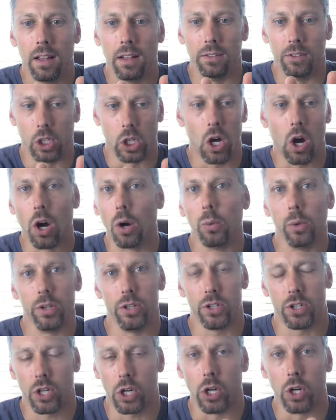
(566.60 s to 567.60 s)
The car
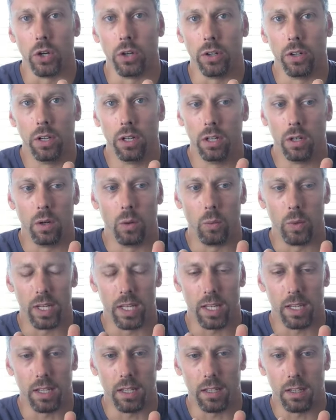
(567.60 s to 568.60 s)
wouldn't turn.
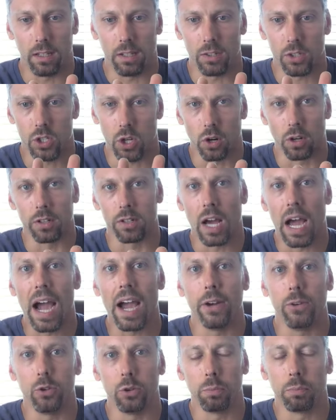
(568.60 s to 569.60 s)
We started to
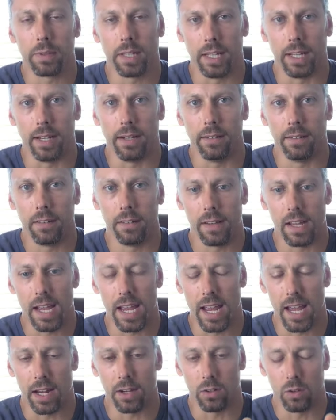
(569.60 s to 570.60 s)
hydroplane
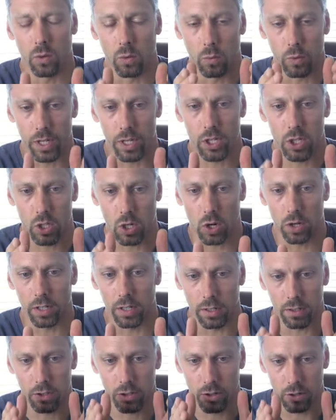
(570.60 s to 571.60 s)
and we
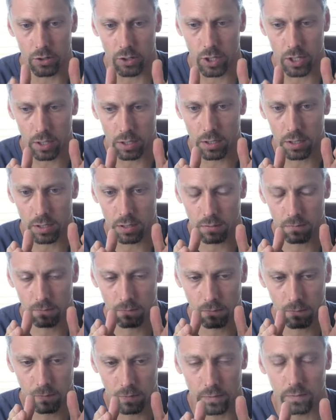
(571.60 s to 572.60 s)
started to just
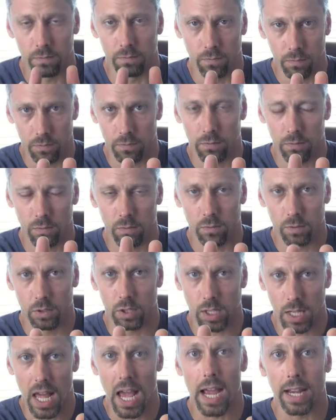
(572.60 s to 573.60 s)

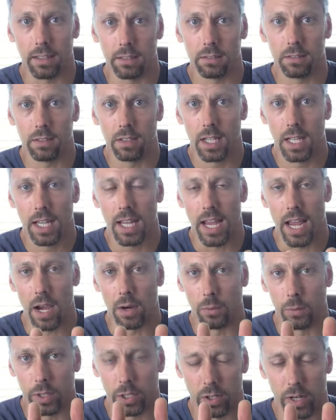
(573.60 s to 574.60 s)
slide
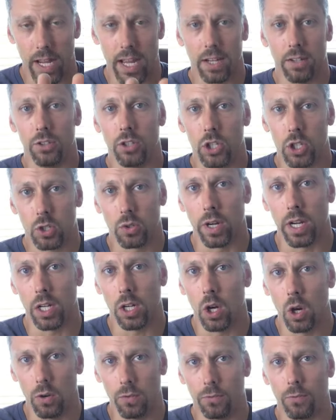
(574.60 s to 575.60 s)
and we are heading
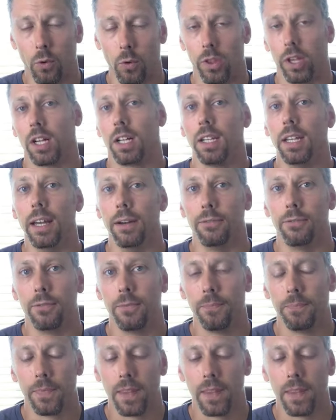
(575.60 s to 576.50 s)
straight for the cliff.